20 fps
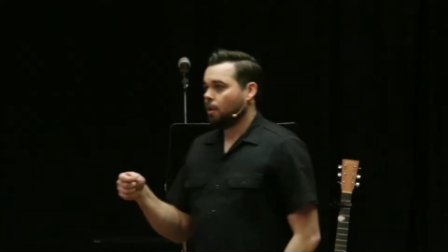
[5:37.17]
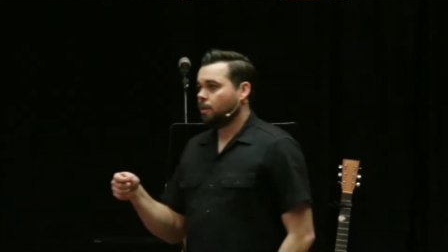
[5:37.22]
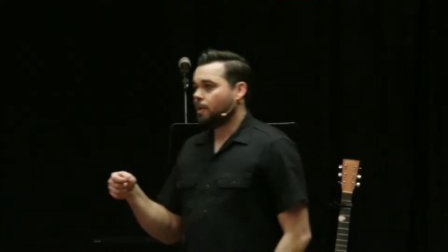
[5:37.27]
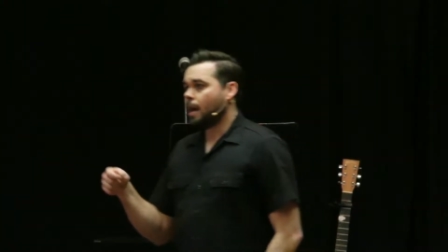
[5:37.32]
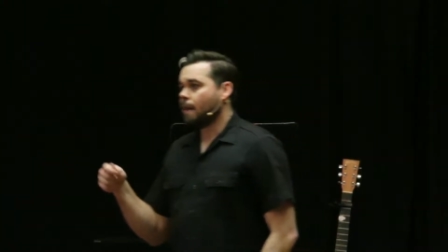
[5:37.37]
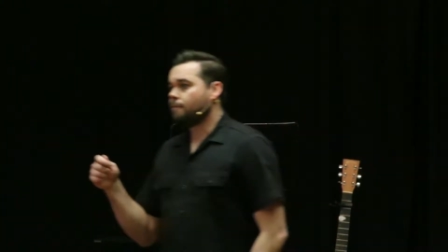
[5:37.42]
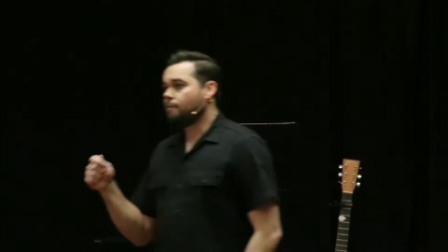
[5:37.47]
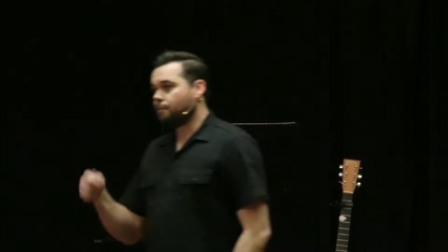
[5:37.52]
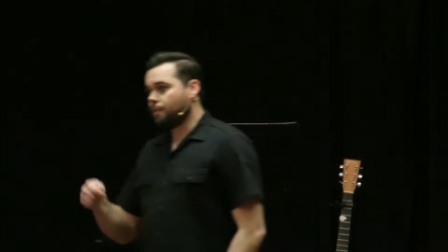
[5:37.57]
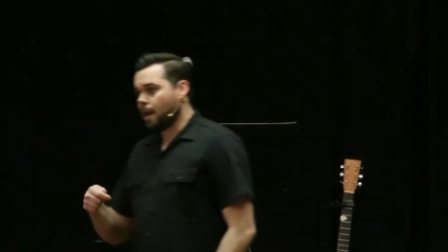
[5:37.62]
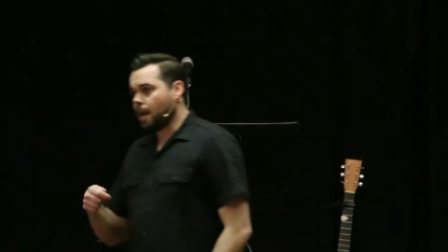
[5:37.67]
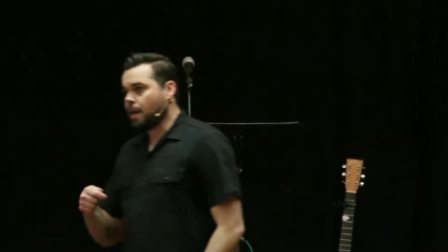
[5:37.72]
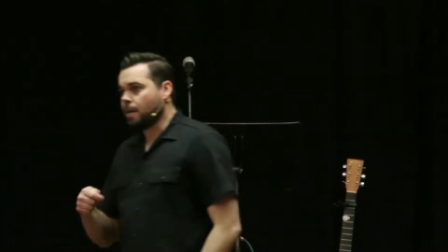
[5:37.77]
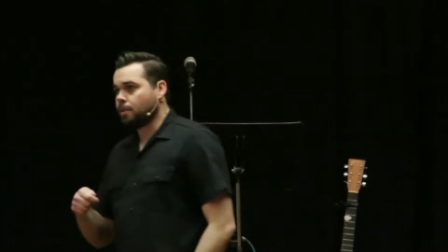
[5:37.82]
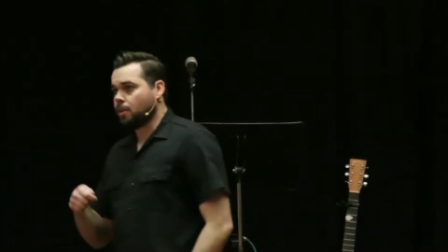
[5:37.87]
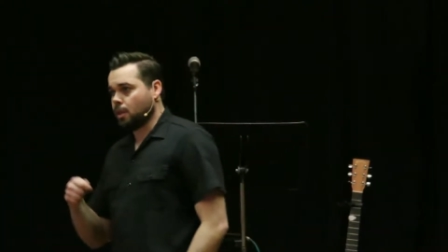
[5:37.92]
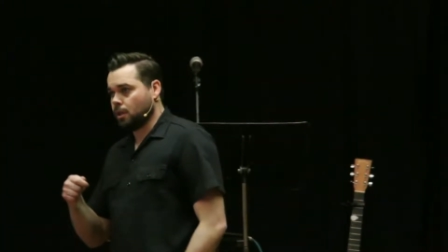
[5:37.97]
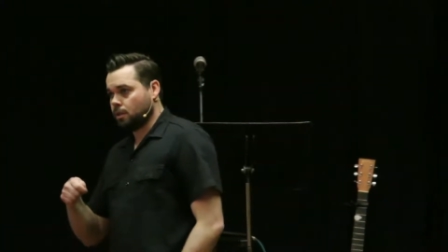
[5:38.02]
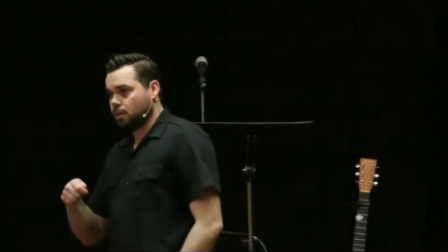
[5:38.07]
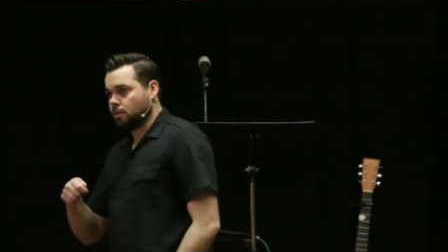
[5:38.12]
That
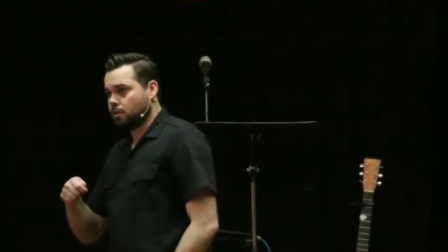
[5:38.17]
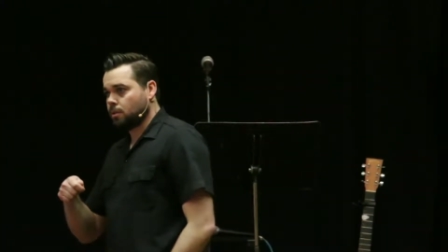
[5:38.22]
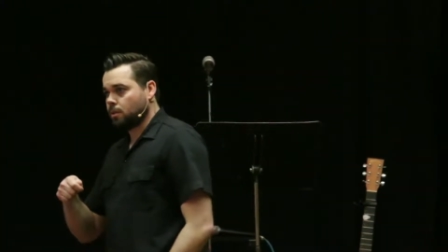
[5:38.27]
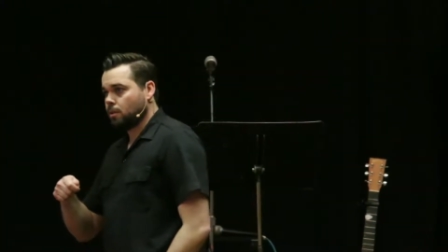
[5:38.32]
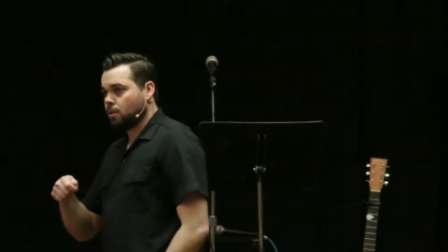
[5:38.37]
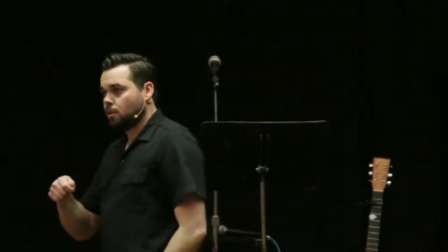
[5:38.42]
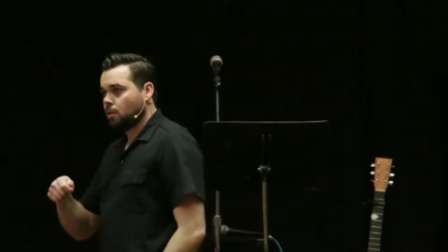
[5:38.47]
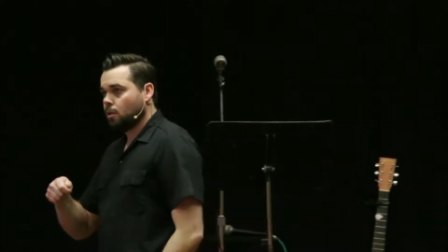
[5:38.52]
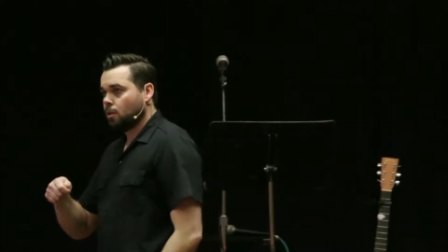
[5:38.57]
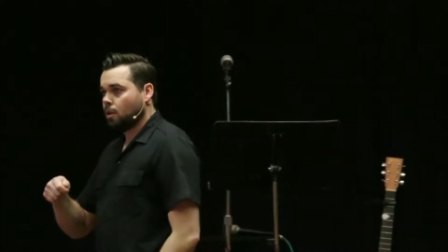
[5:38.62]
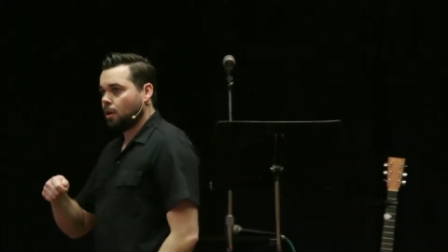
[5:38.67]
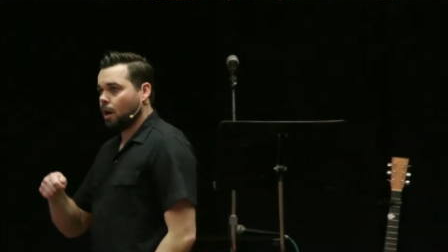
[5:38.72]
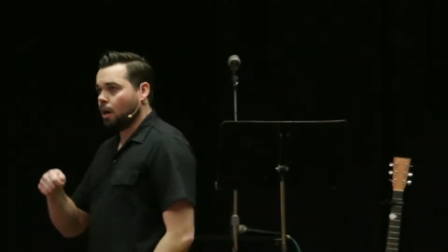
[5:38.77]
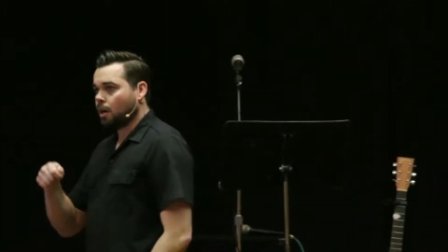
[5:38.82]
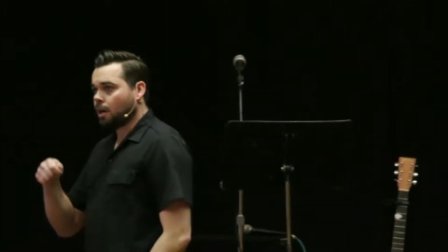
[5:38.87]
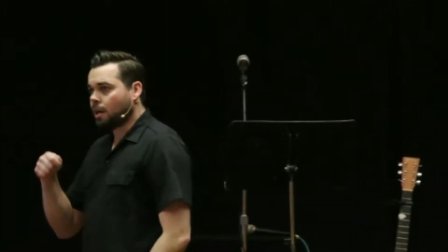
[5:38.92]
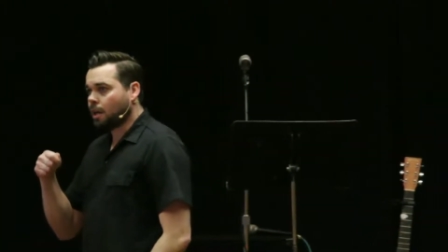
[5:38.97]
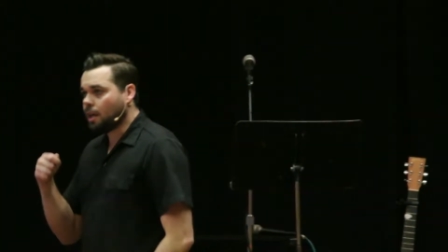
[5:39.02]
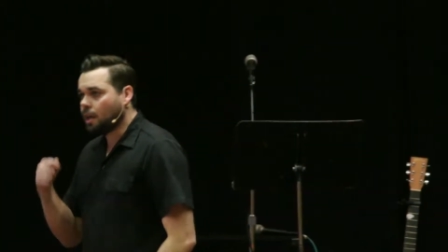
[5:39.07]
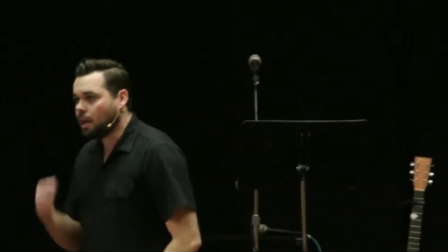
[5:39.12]
faith is
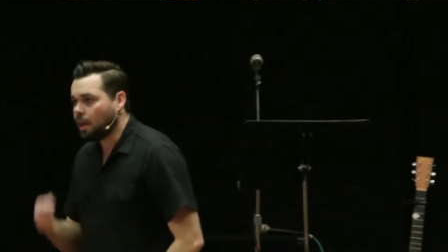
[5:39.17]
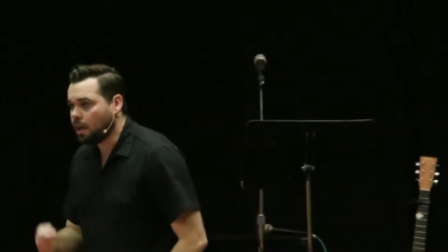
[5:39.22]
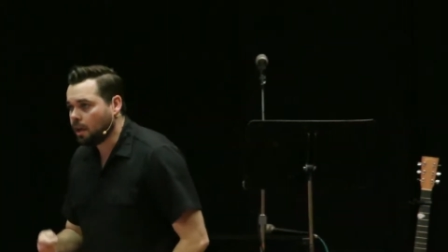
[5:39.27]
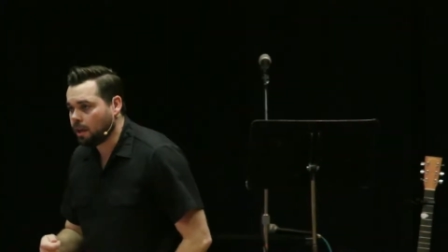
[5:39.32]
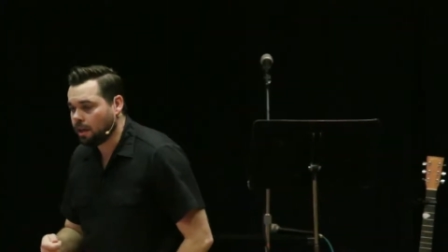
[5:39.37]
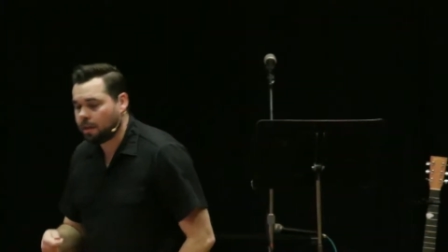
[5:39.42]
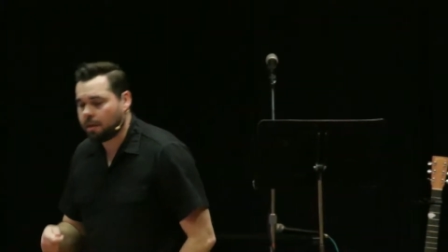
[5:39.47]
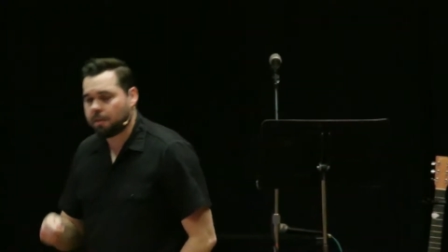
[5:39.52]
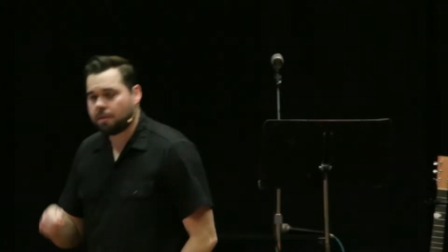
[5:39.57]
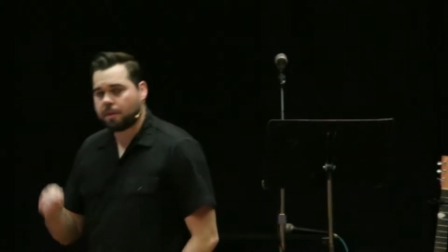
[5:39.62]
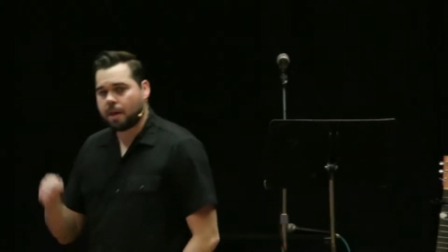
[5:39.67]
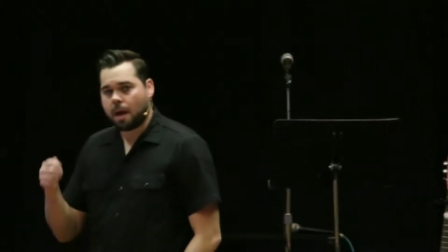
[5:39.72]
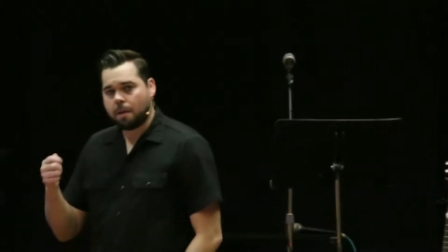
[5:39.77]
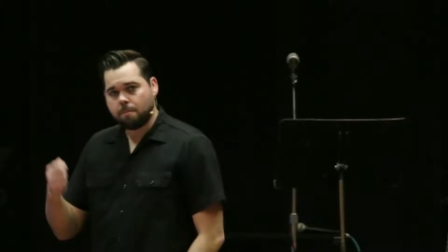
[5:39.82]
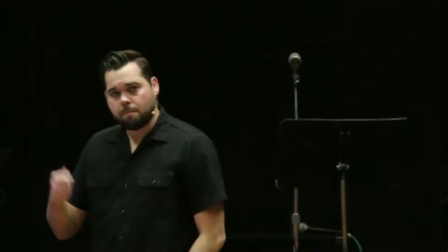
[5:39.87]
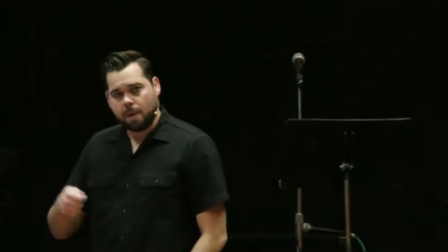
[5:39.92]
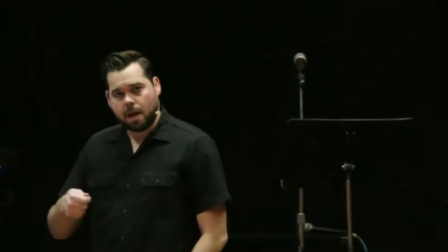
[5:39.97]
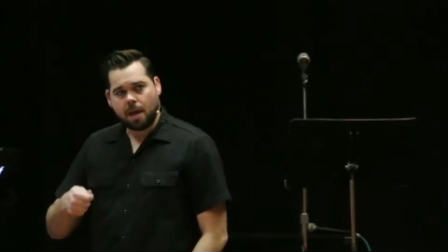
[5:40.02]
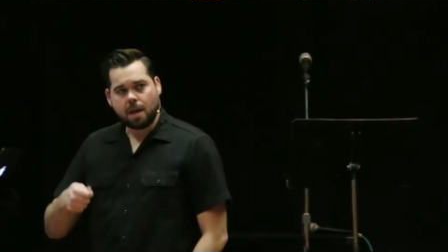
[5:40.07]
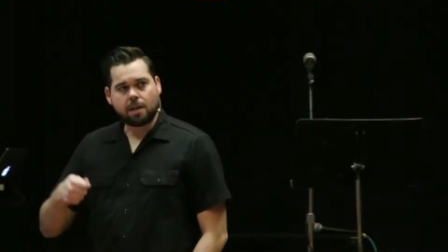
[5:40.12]
a key
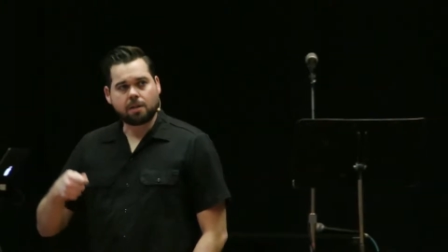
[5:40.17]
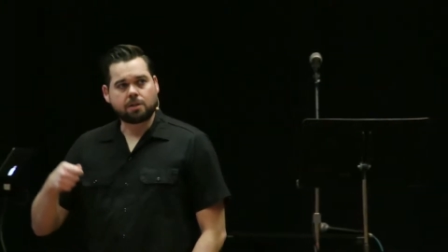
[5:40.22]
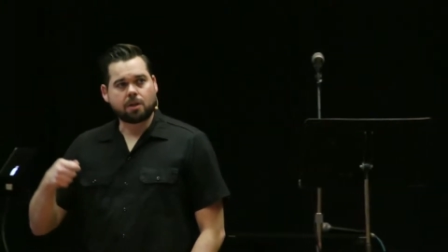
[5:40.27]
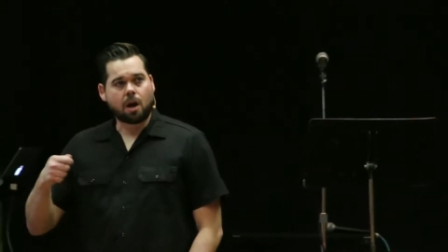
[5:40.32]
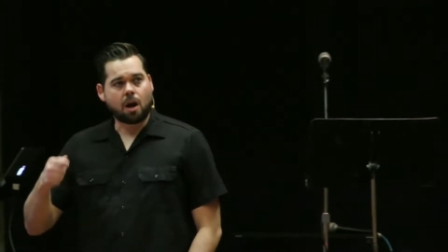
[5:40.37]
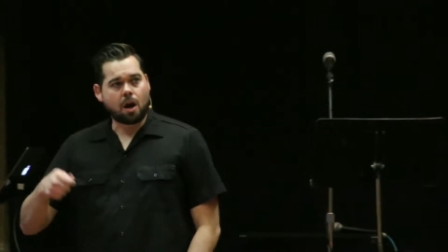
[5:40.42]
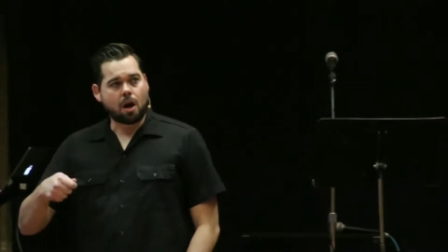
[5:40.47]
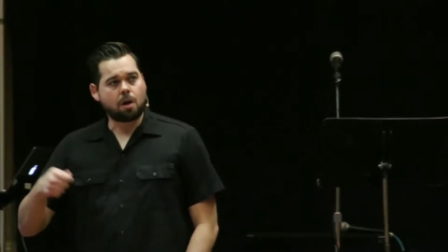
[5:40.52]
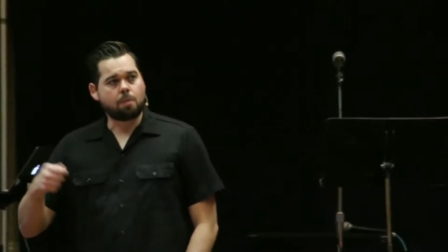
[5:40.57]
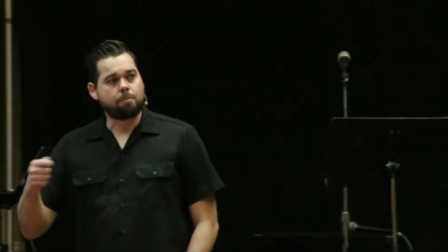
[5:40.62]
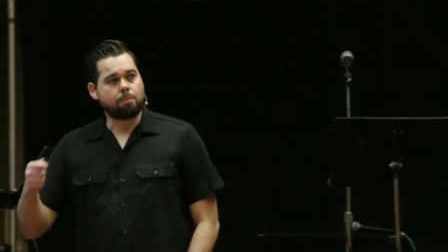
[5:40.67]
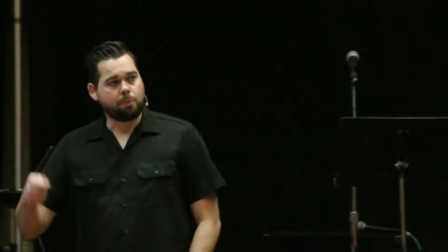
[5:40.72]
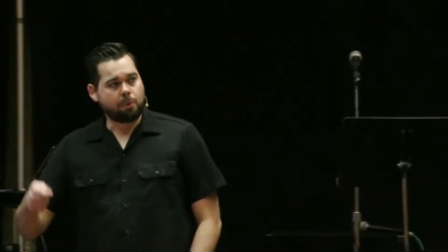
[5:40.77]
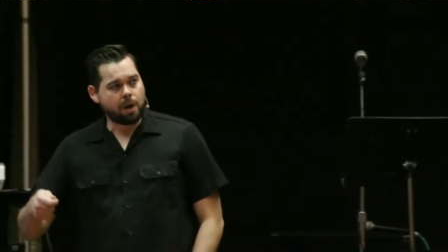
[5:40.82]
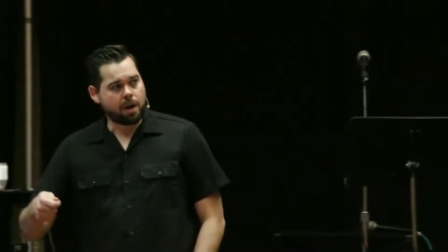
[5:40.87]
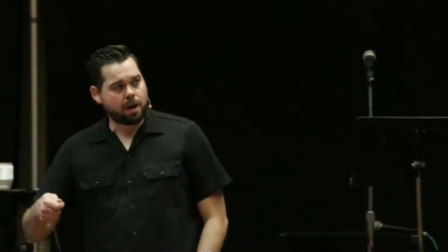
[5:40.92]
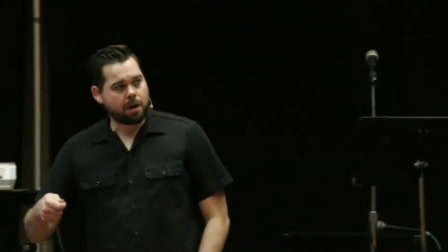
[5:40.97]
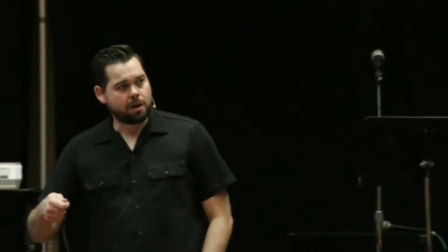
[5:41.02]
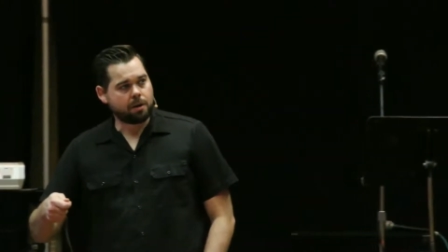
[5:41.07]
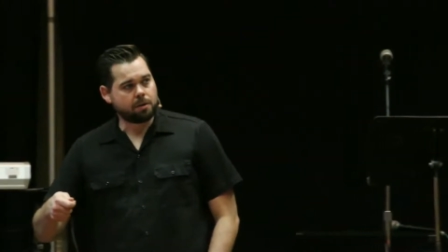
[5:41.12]
that makes our
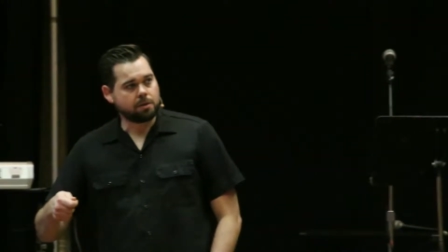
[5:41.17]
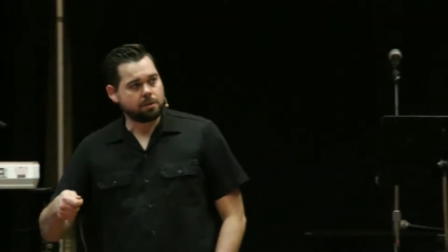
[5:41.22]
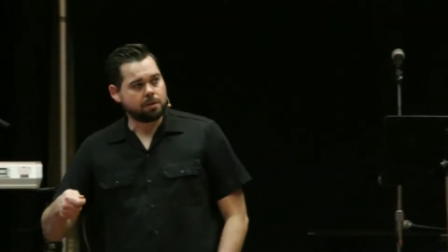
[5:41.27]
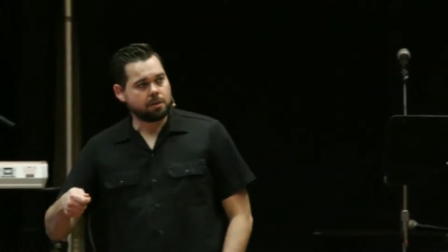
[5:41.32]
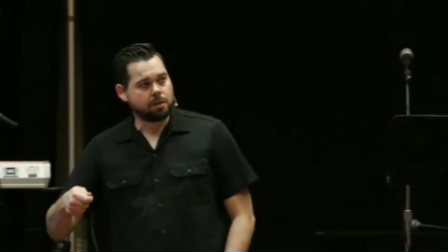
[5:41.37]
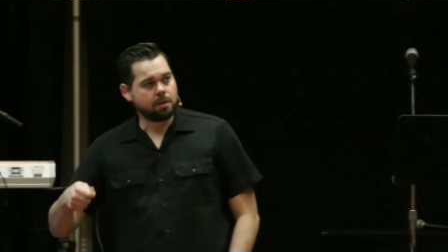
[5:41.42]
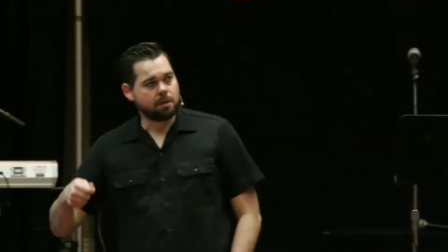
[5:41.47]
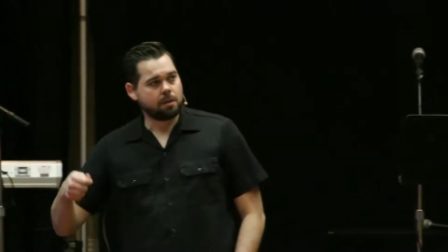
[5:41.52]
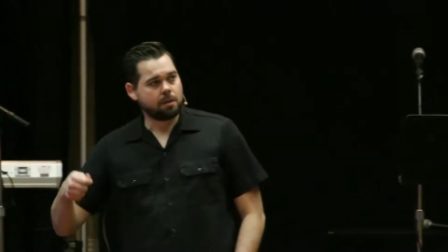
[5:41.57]
prayers